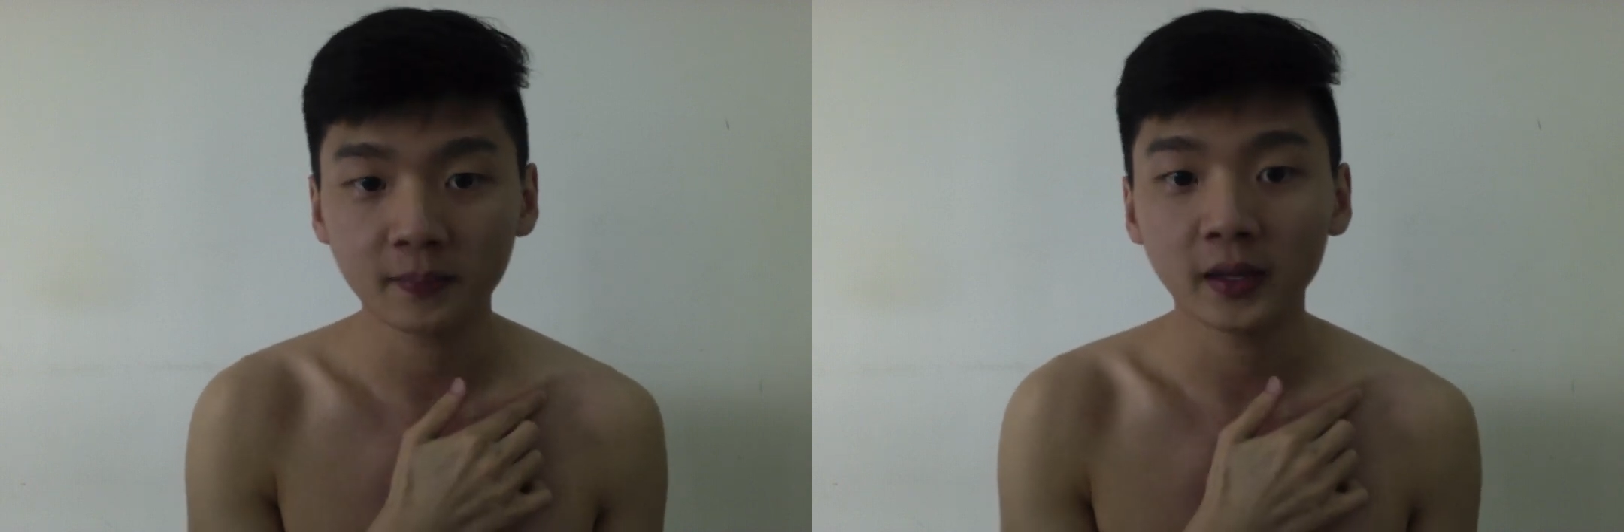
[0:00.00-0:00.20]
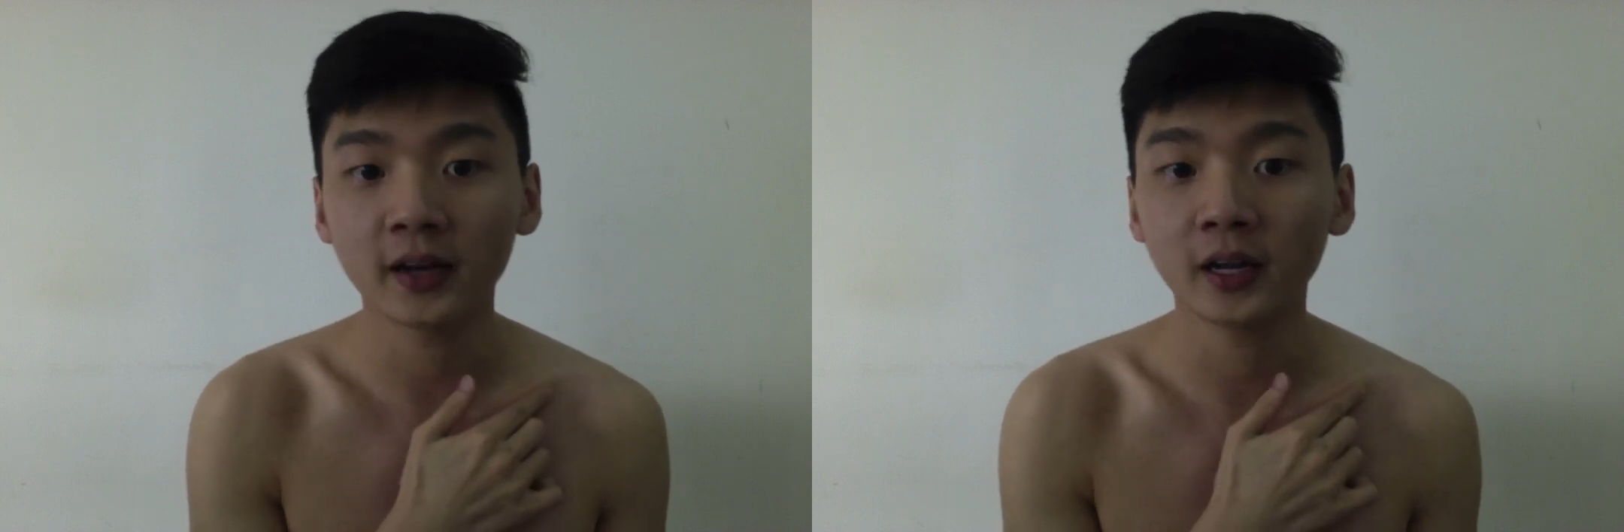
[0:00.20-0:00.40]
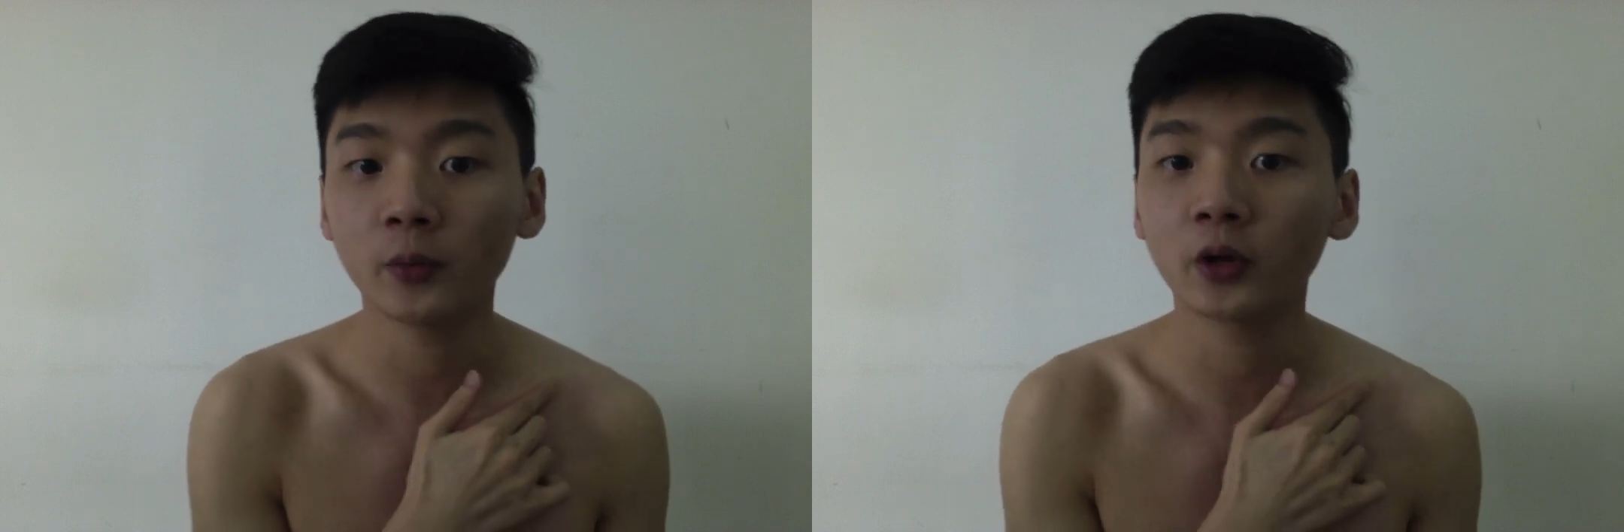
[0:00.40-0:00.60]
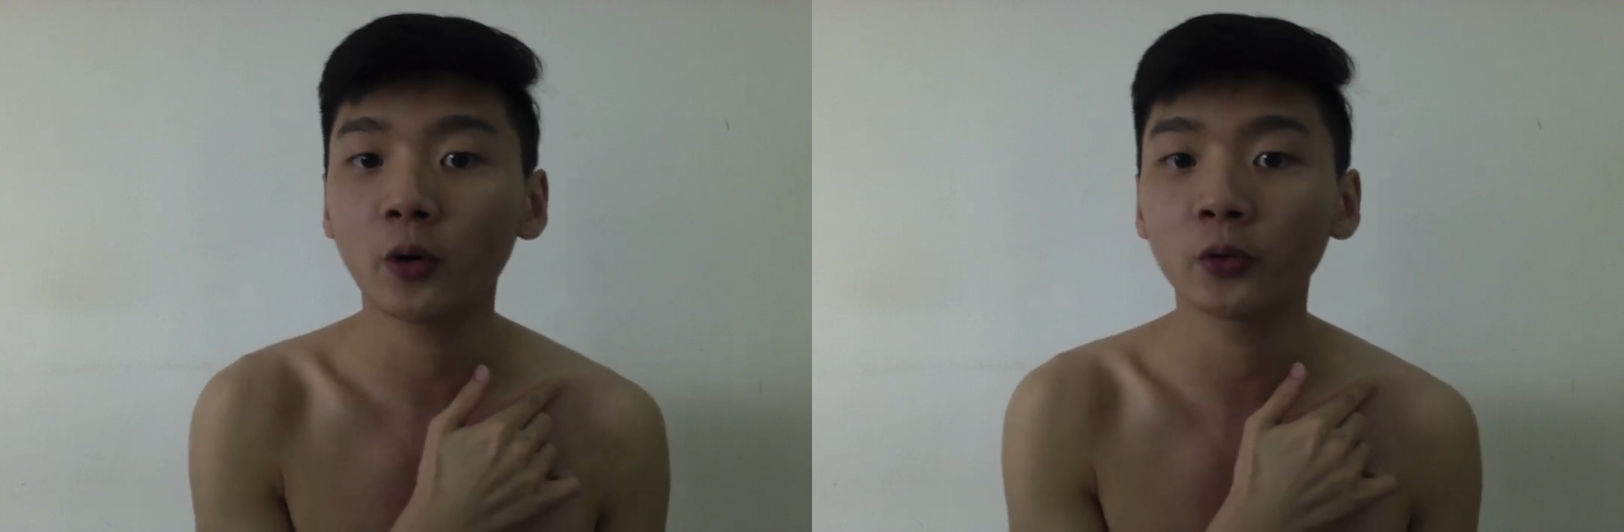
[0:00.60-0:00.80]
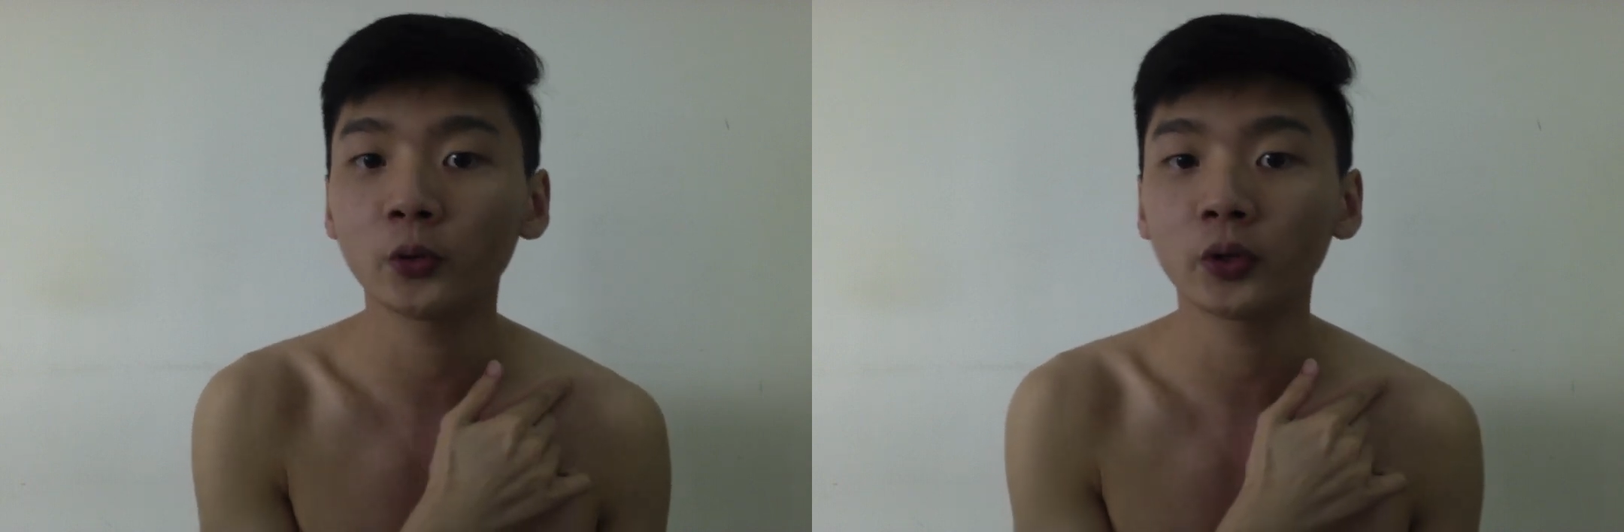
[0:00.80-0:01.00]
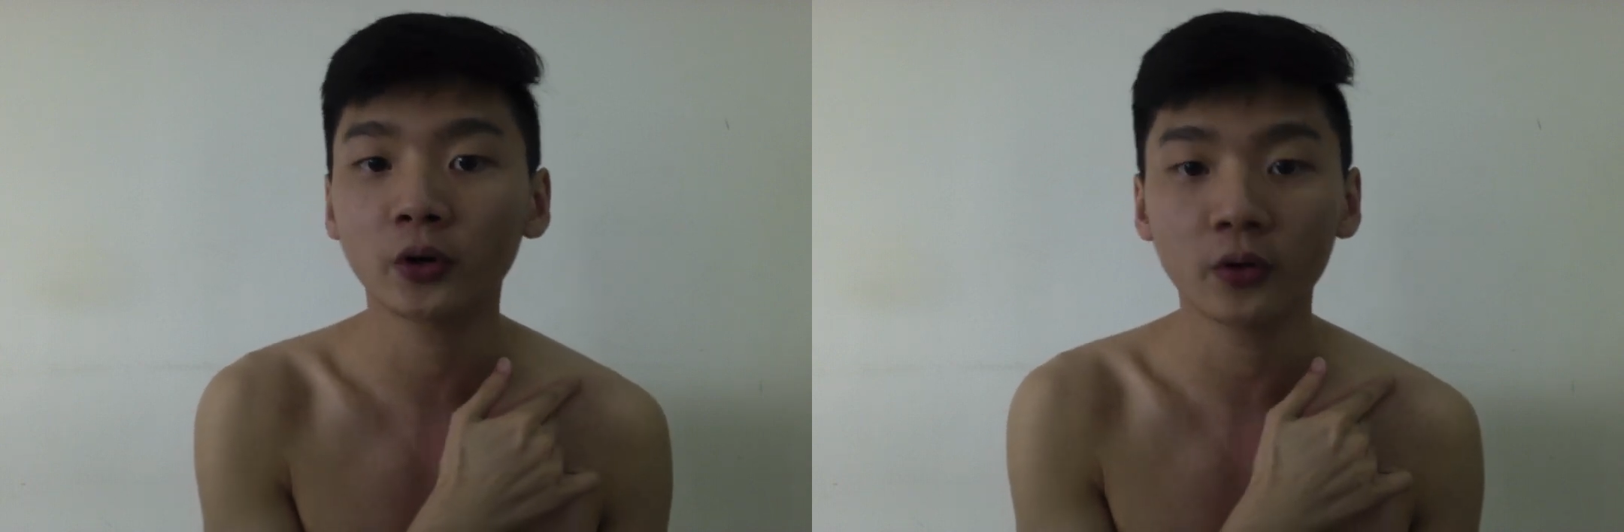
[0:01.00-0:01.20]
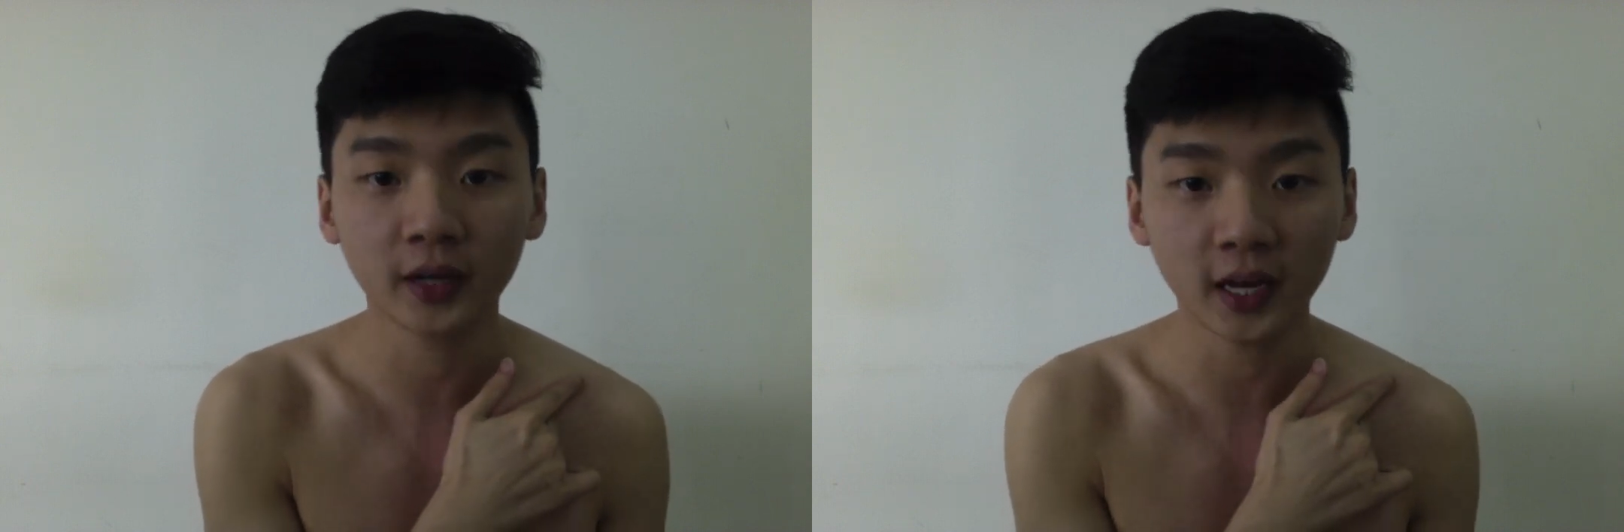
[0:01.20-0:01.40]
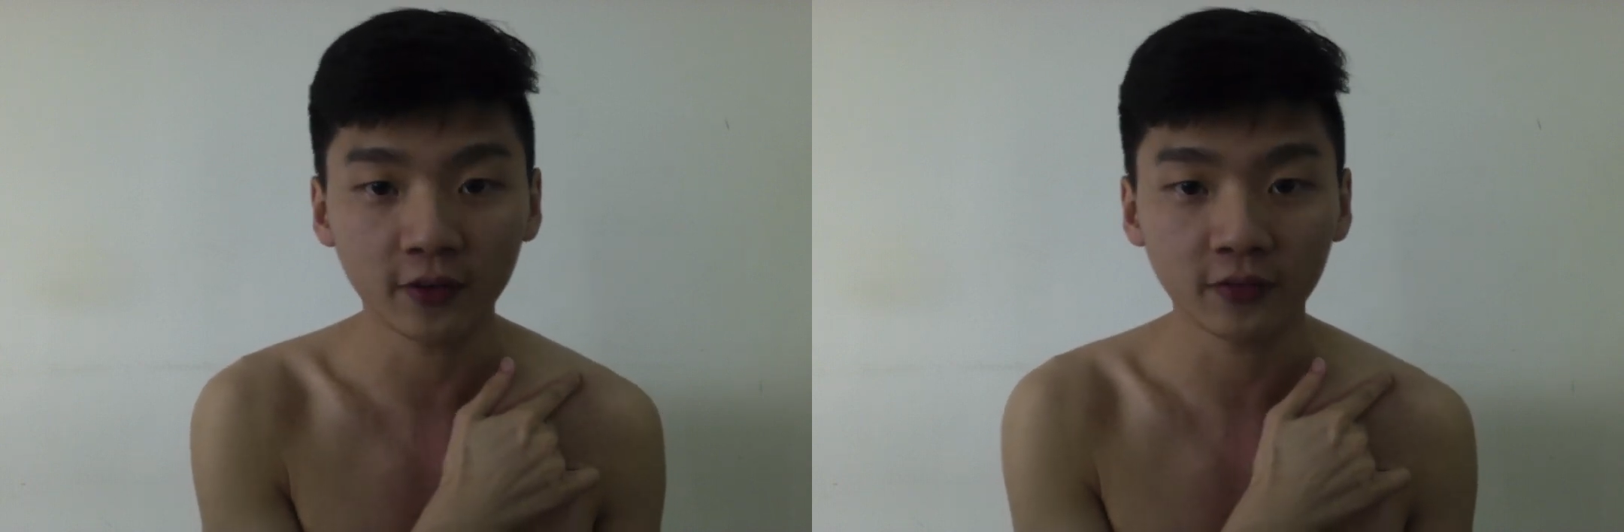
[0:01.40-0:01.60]
and then we go to the
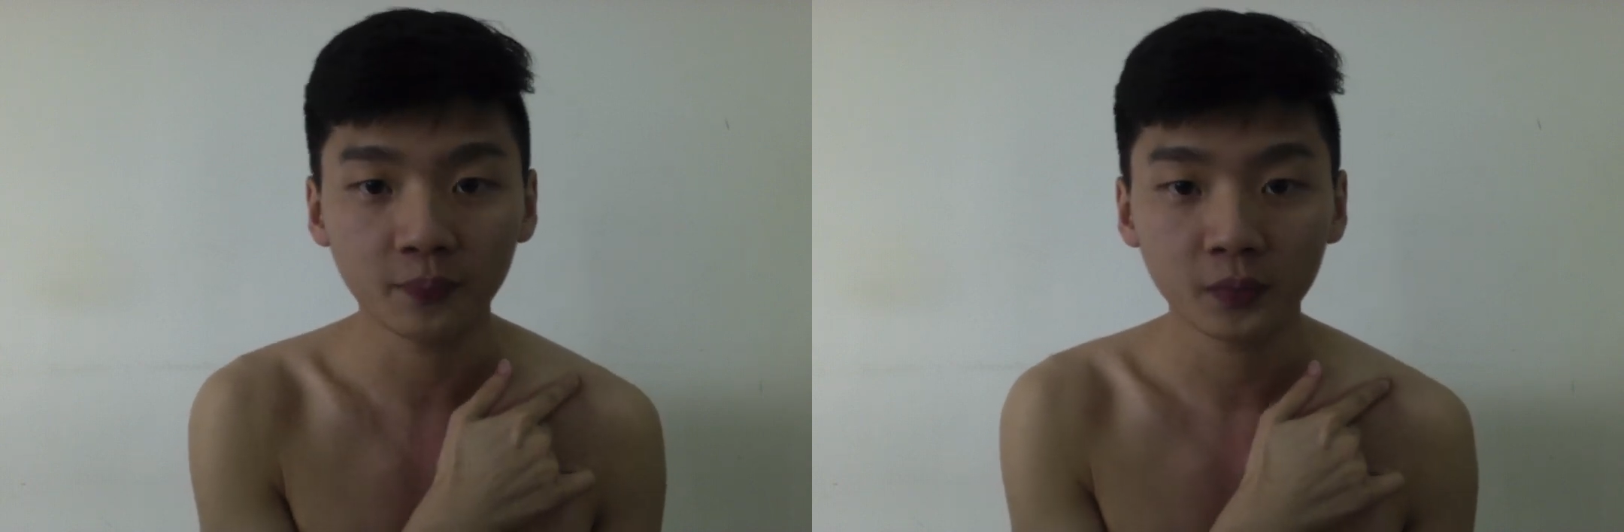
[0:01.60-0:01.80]
concave.